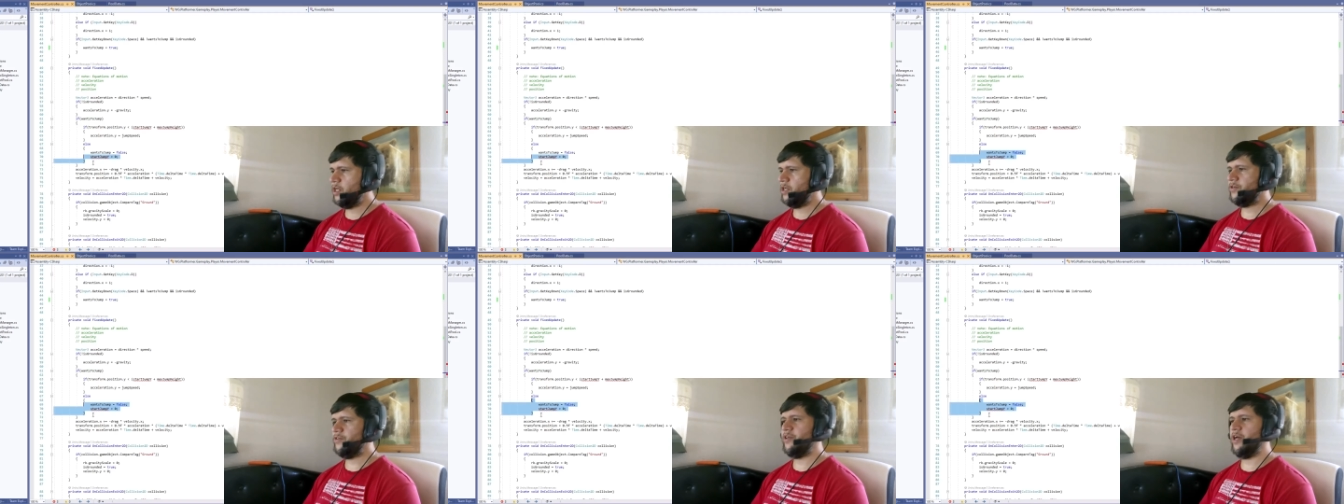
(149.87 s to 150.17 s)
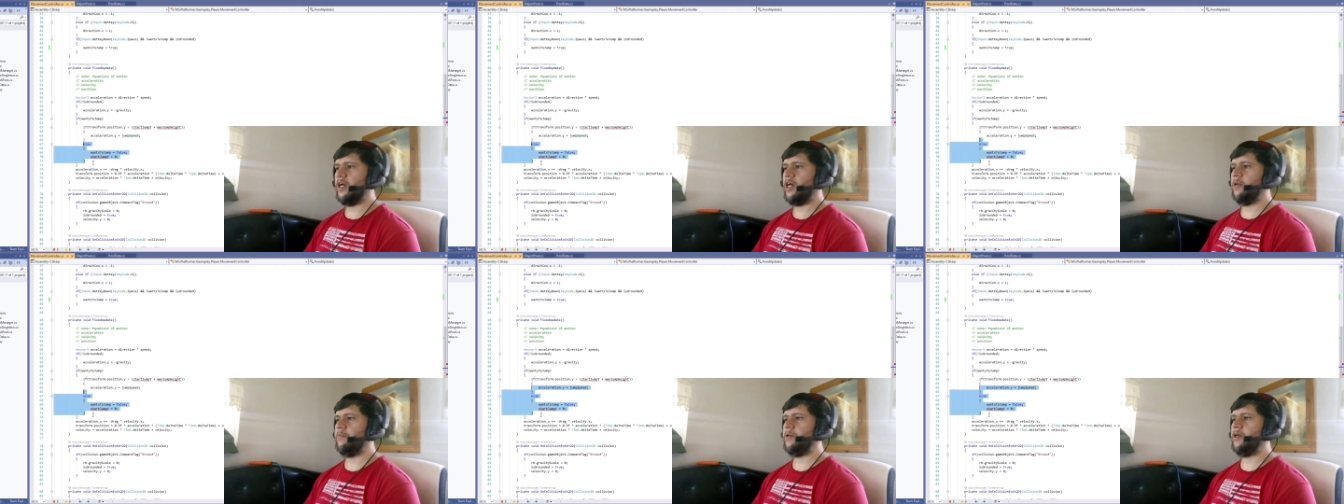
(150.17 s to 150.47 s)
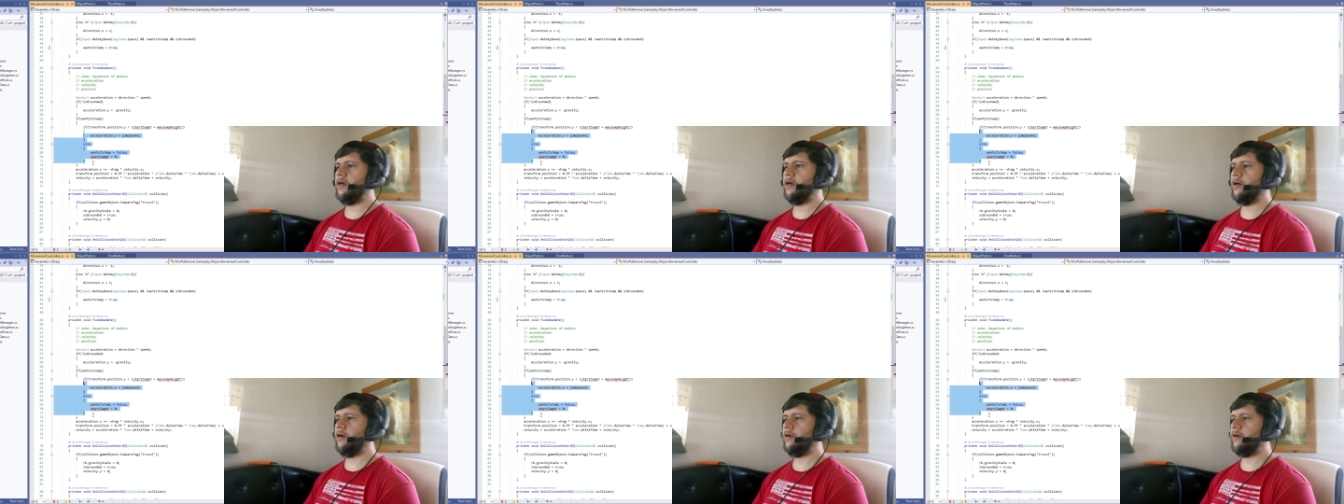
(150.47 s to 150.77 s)
it's not going to
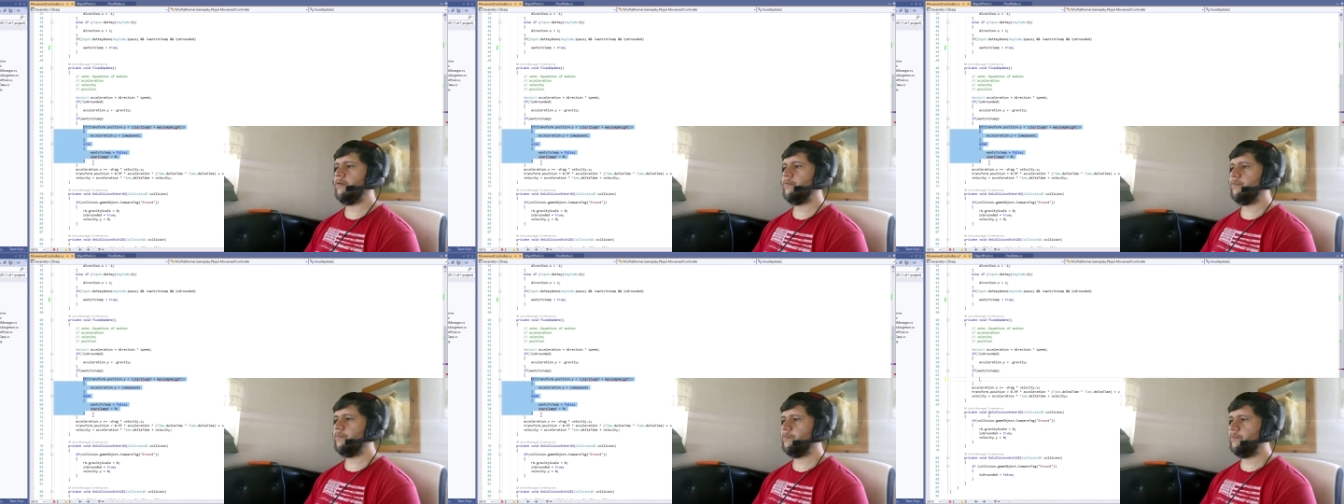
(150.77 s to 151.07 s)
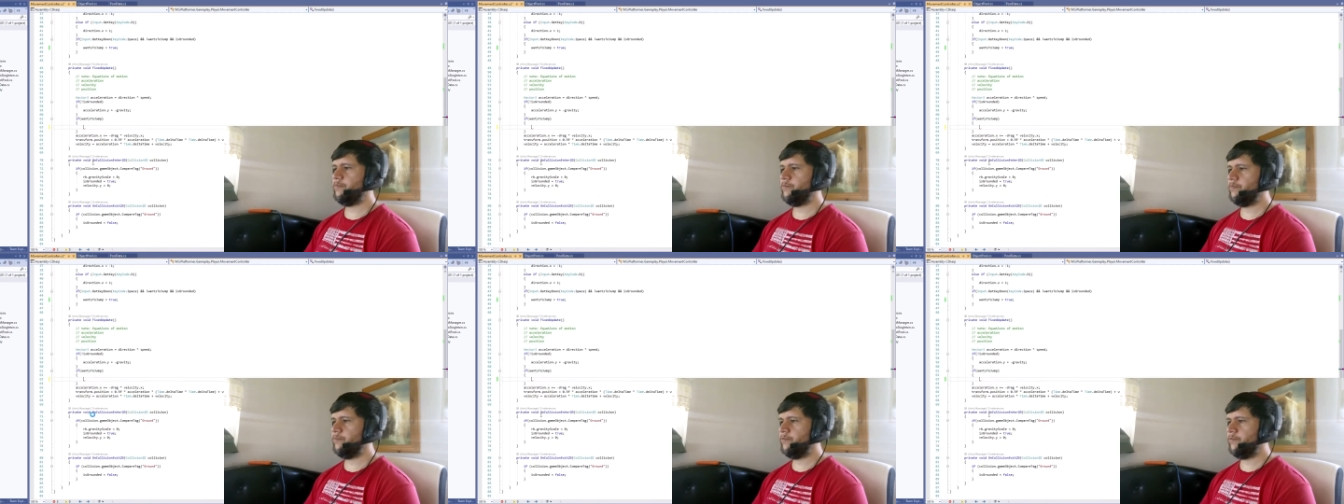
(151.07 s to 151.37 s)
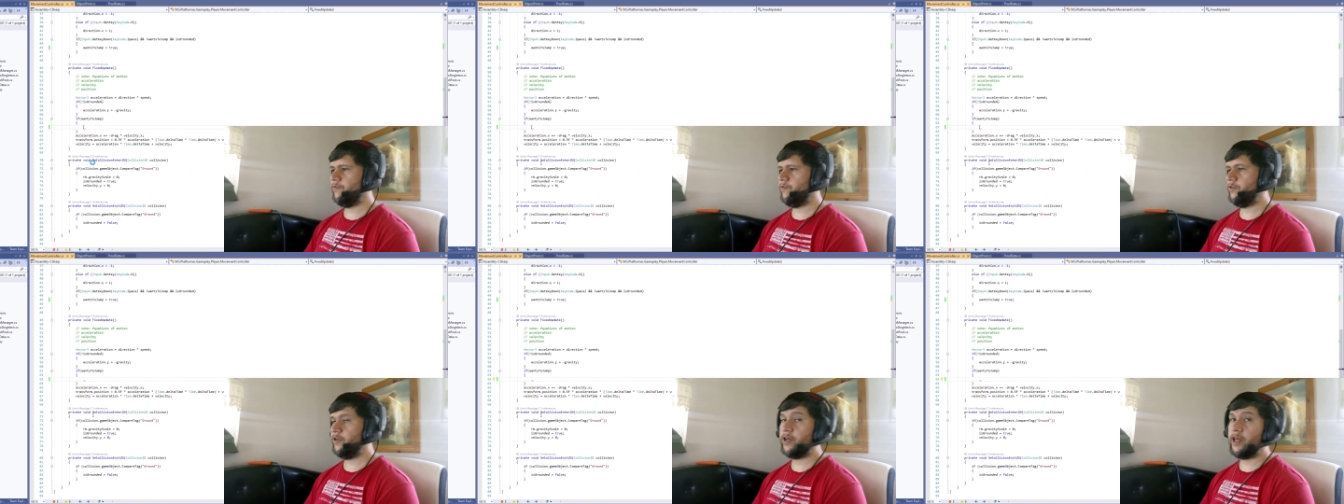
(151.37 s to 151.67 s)
be hard
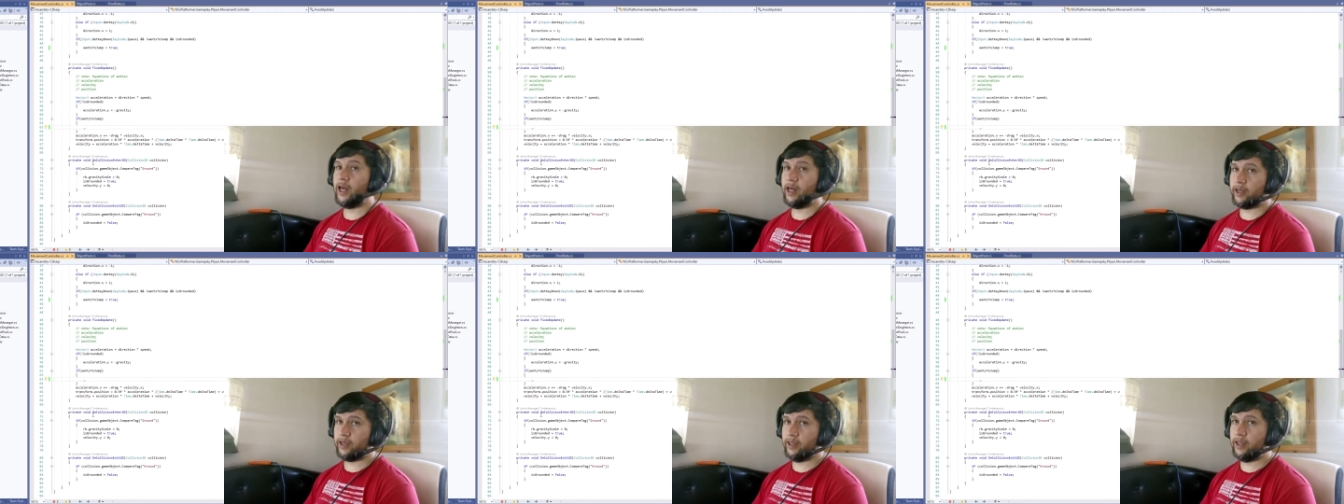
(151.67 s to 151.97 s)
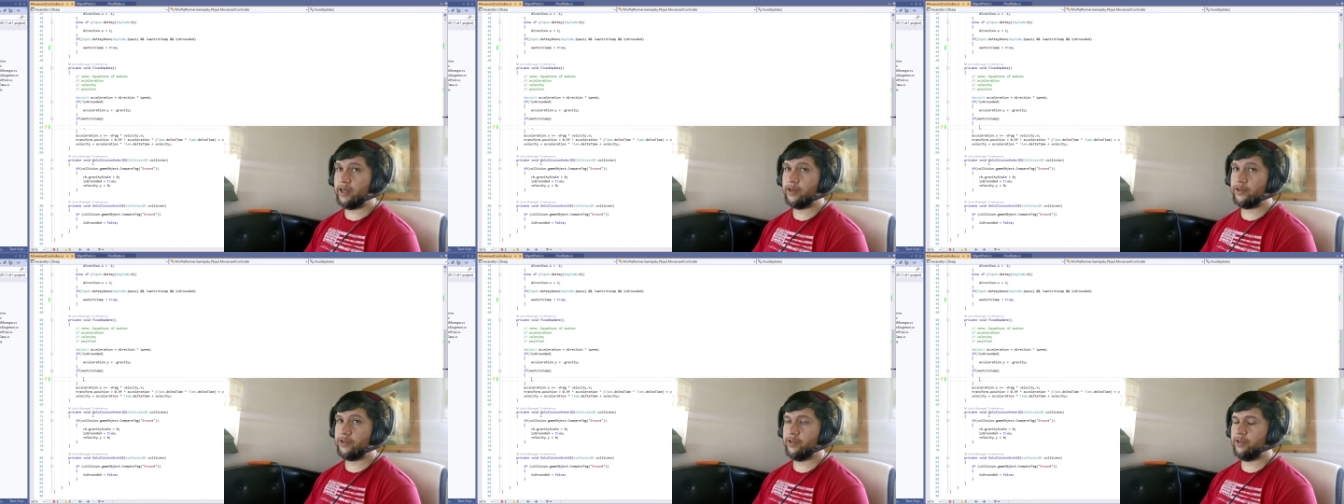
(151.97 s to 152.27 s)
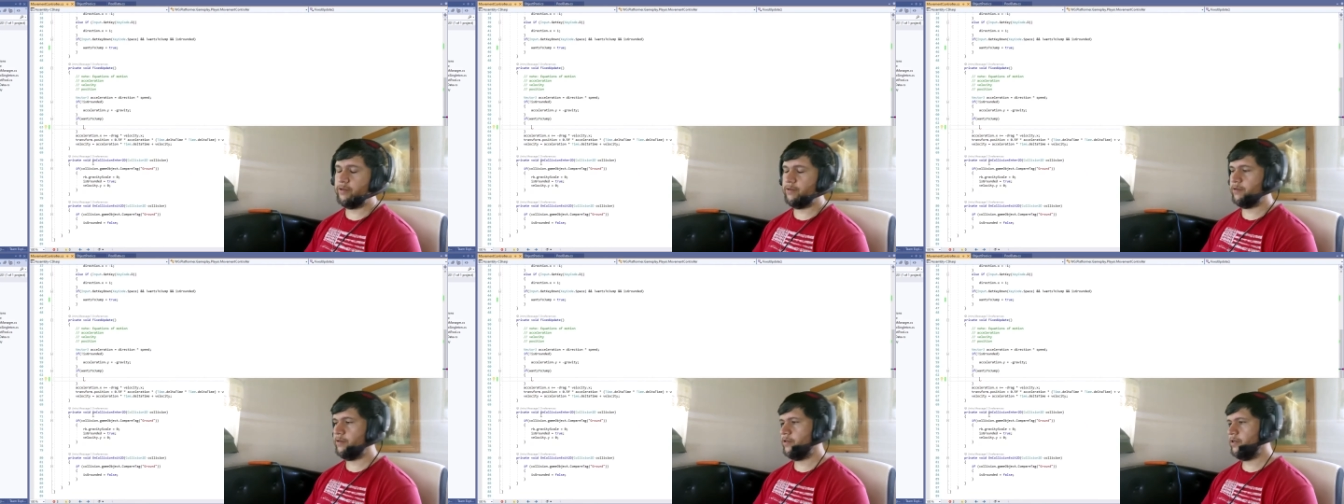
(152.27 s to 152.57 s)
for the
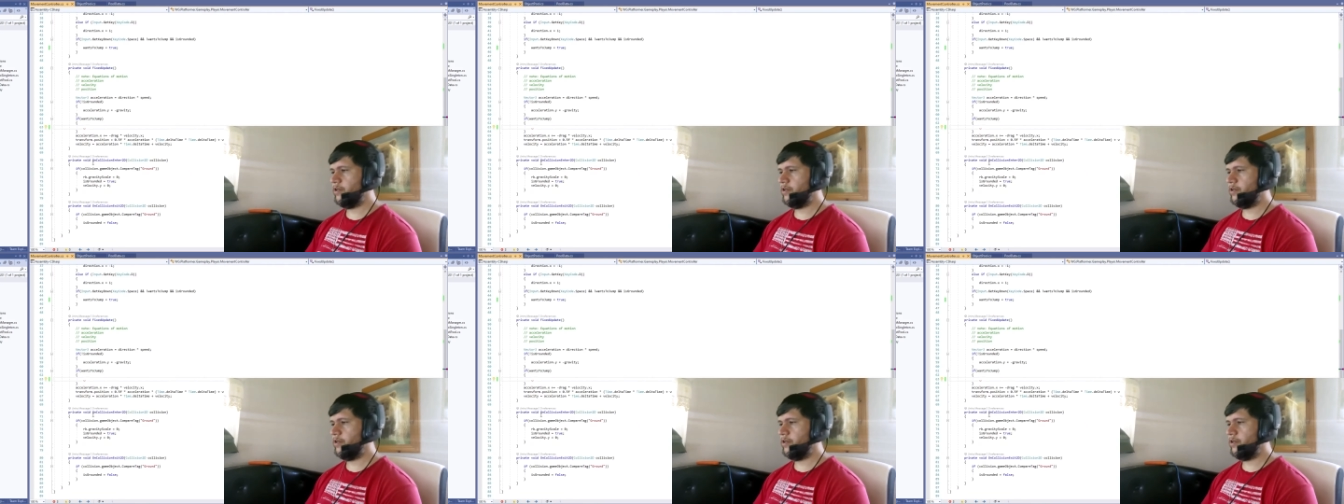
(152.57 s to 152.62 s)
calculation.